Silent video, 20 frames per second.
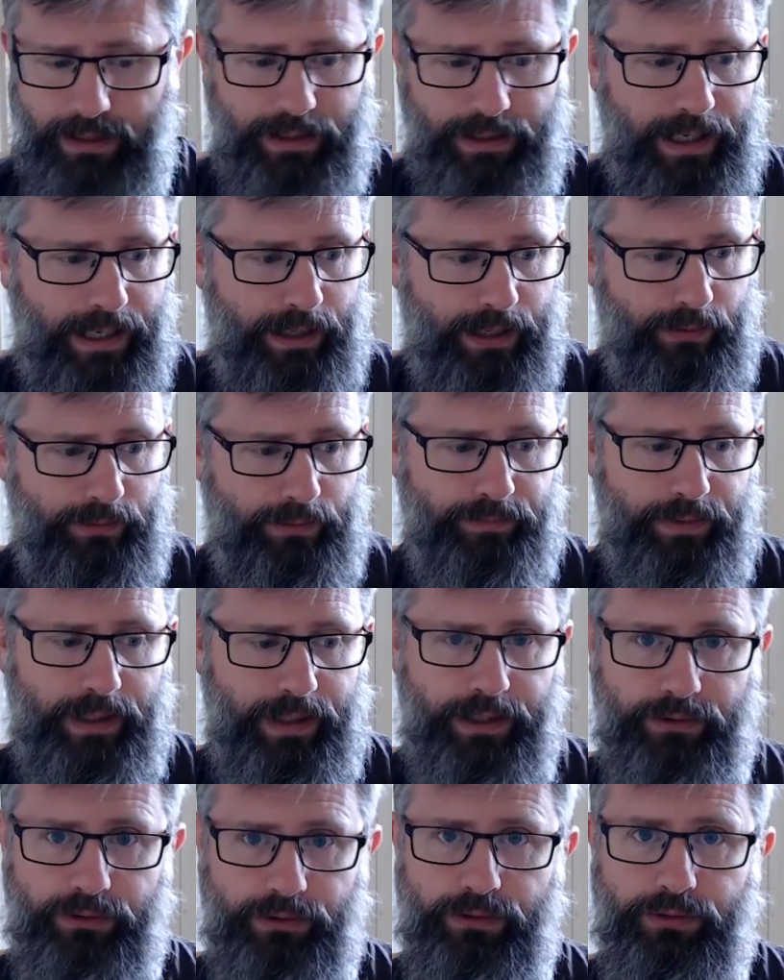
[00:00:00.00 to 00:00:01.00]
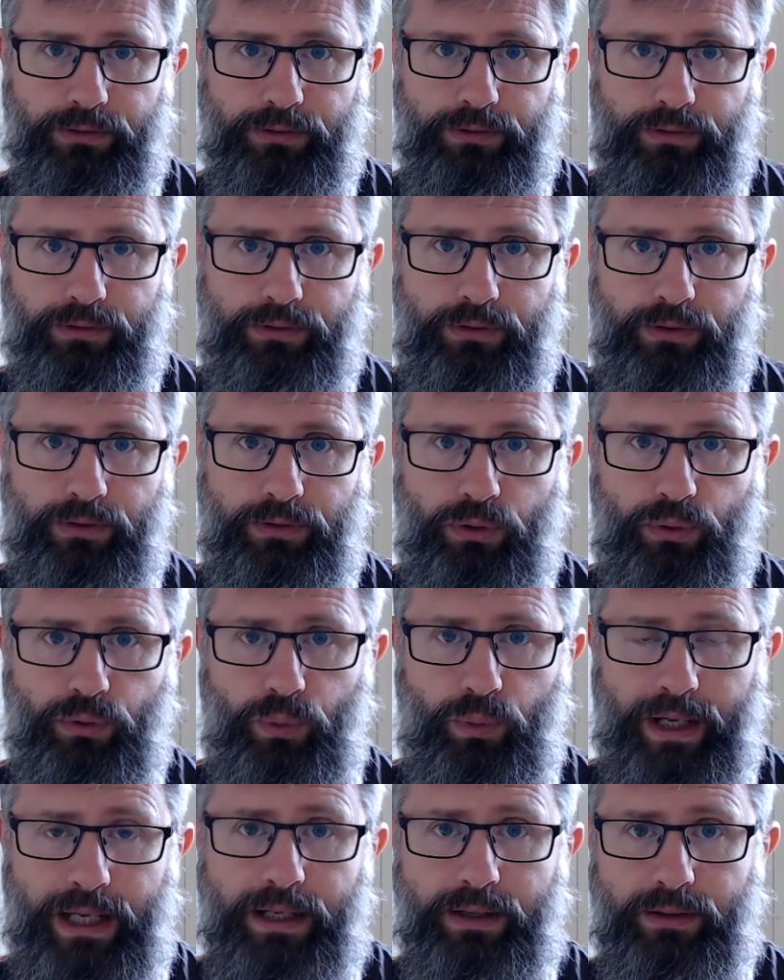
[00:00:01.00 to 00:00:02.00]
Now, it's 2
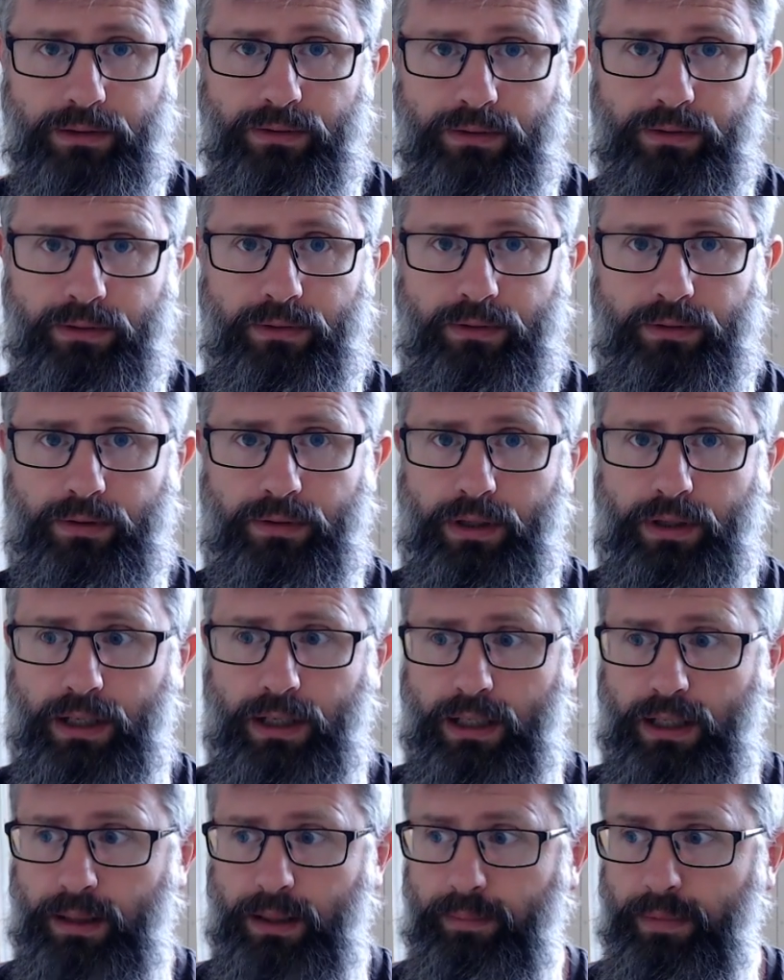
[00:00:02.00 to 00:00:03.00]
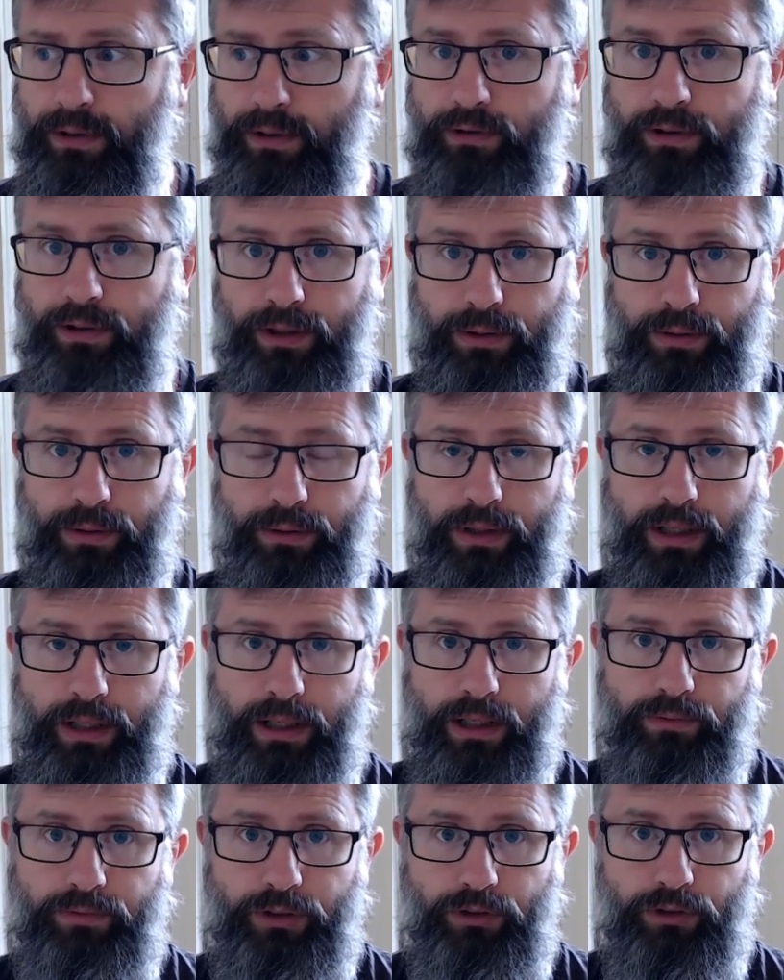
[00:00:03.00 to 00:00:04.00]
weeks until
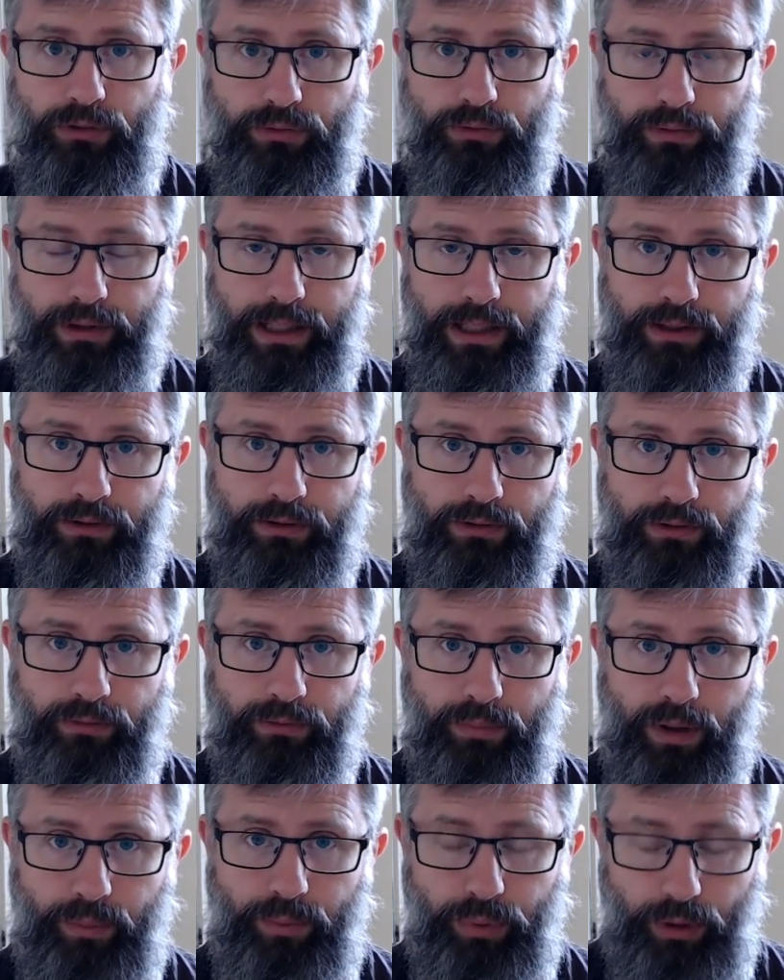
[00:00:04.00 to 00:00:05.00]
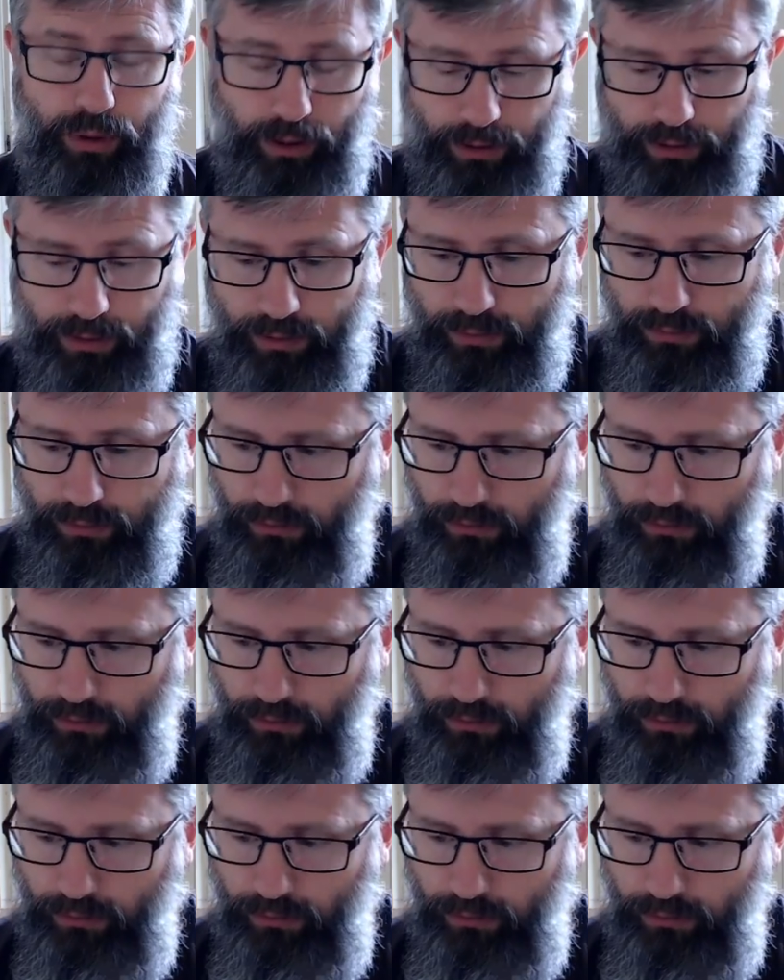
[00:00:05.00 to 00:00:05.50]
the official release of my book.